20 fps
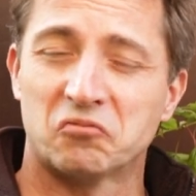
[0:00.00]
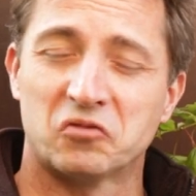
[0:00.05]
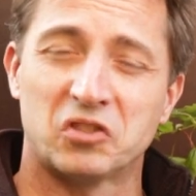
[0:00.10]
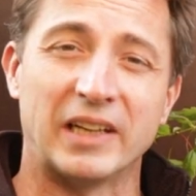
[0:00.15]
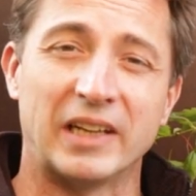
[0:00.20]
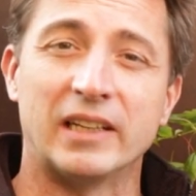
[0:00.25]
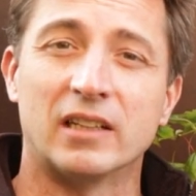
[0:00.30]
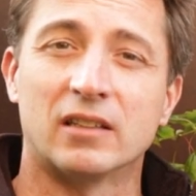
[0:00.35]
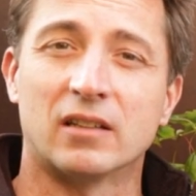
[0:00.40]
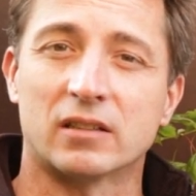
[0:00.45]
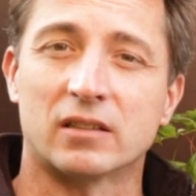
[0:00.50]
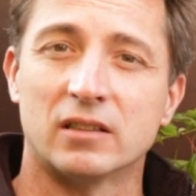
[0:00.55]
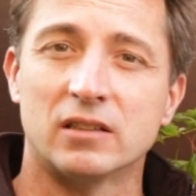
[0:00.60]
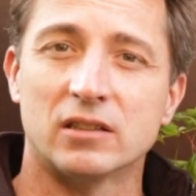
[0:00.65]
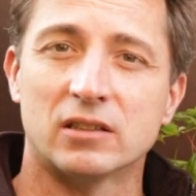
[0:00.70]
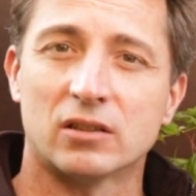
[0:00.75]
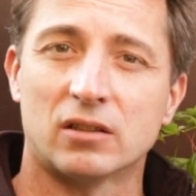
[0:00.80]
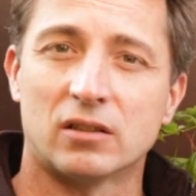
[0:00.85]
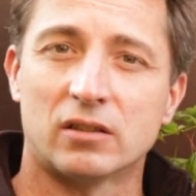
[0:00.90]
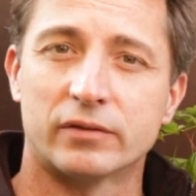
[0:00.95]
taking
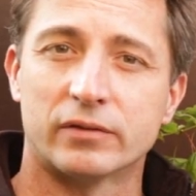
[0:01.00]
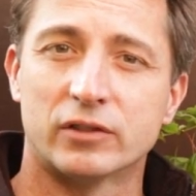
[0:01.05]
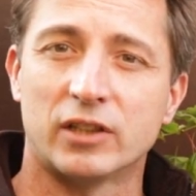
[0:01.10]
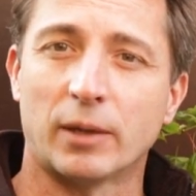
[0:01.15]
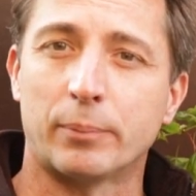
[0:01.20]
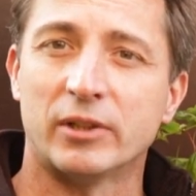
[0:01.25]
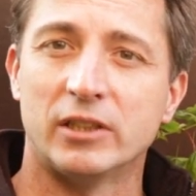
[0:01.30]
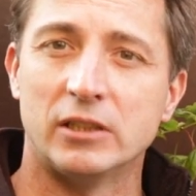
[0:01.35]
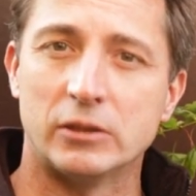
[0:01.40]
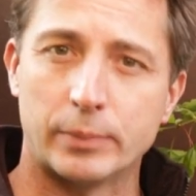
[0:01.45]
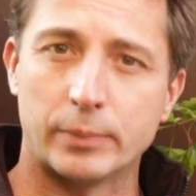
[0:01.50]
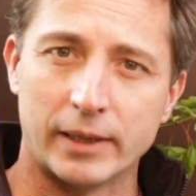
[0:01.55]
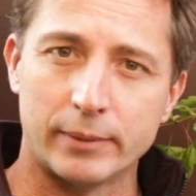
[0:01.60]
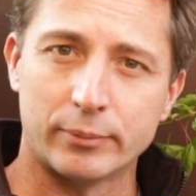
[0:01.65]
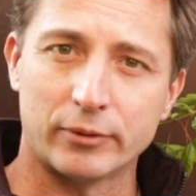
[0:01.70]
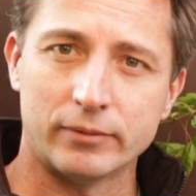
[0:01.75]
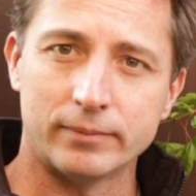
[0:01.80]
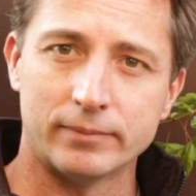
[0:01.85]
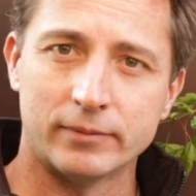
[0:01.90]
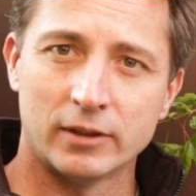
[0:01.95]
cuttings of Japanese
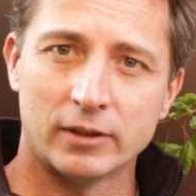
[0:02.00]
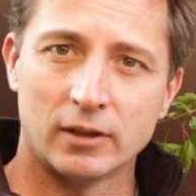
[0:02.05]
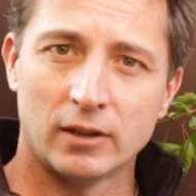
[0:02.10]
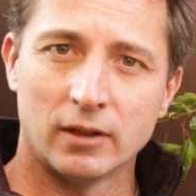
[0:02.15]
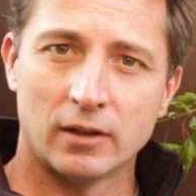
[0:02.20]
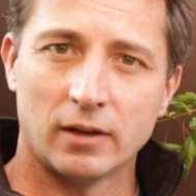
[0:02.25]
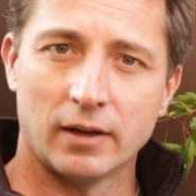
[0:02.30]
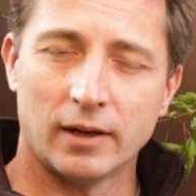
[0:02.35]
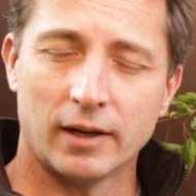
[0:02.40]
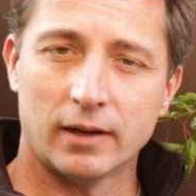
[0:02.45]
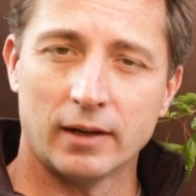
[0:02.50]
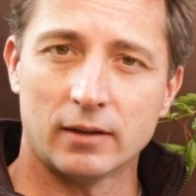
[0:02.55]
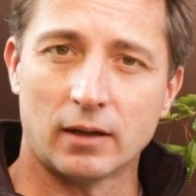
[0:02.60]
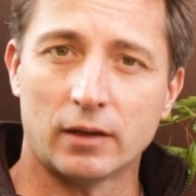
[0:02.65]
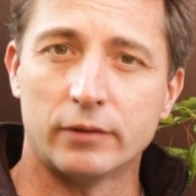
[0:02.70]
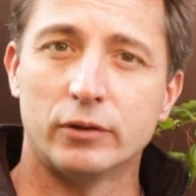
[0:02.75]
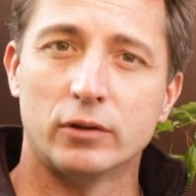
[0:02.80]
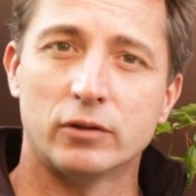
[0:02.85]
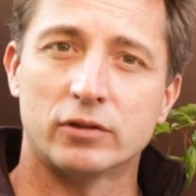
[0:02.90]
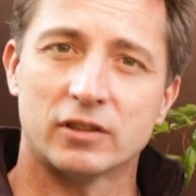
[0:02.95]
maple. And
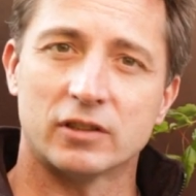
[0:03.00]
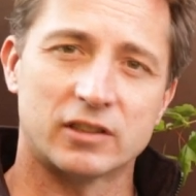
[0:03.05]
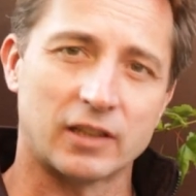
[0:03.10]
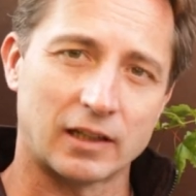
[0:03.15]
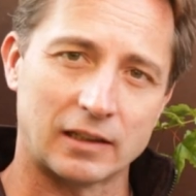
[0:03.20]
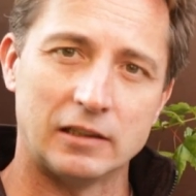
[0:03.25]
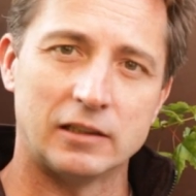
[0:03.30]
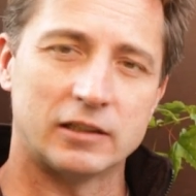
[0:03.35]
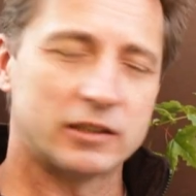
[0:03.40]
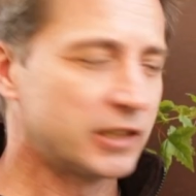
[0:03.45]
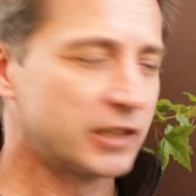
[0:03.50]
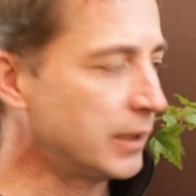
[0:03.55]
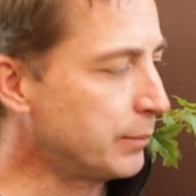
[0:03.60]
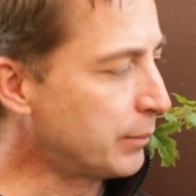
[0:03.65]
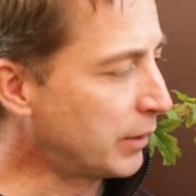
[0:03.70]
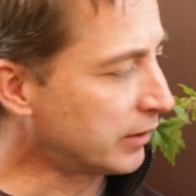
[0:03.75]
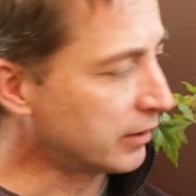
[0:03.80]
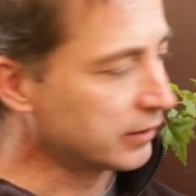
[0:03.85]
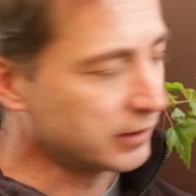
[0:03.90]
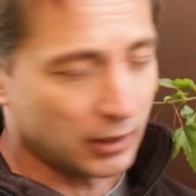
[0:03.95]
I've used exactly the same
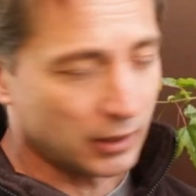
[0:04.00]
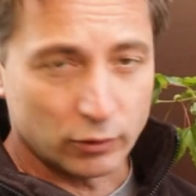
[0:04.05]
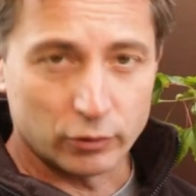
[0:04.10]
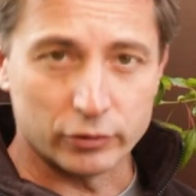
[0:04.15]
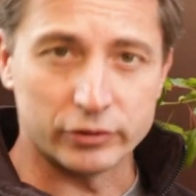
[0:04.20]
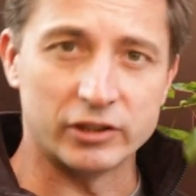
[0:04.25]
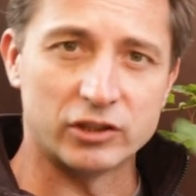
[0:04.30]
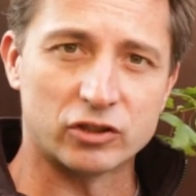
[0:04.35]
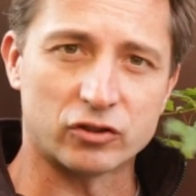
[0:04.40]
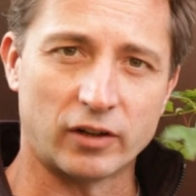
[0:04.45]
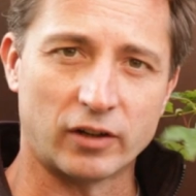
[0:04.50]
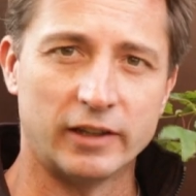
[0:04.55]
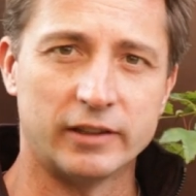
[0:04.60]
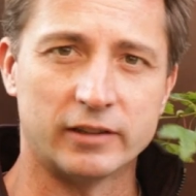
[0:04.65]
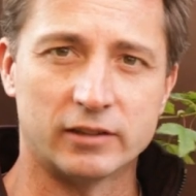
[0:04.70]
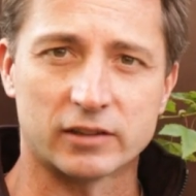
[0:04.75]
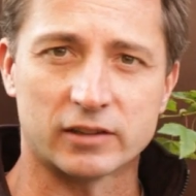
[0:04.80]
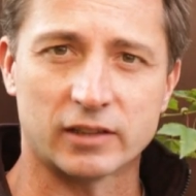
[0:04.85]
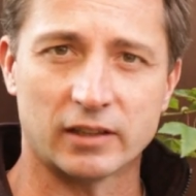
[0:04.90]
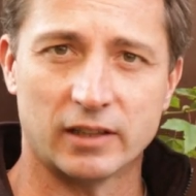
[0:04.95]
method now on these
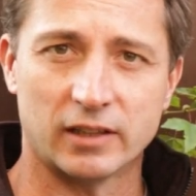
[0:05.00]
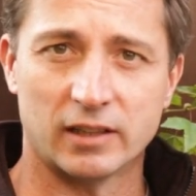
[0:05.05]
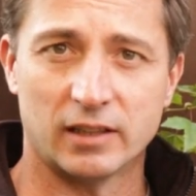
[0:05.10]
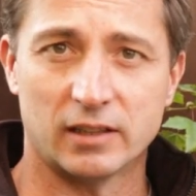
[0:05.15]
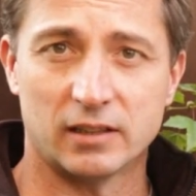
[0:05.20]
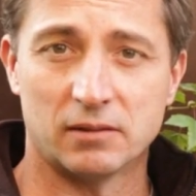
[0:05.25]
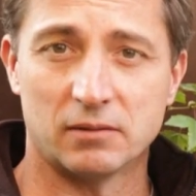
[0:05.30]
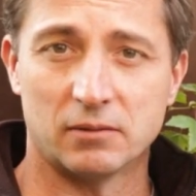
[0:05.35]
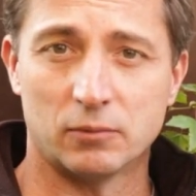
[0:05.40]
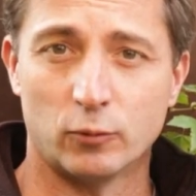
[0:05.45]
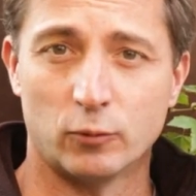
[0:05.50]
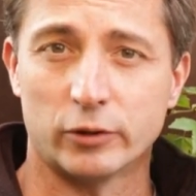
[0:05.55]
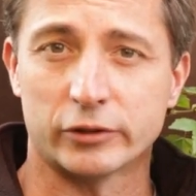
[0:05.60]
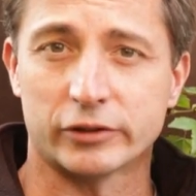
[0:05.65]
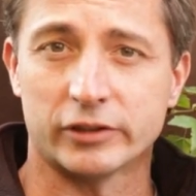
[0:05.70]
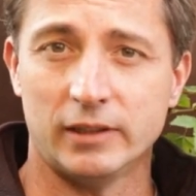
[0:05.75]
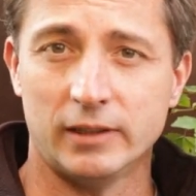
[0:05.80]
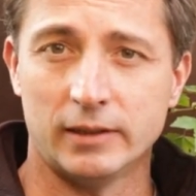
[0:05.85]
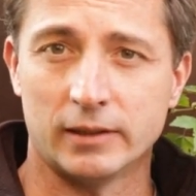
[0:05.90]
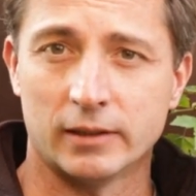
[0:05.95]
tridents, and we'll
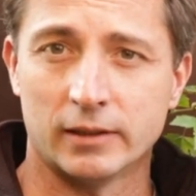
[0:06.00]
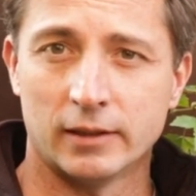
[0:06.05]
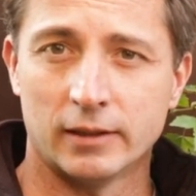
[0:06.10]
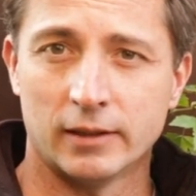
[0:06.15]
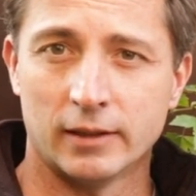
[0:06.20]
see.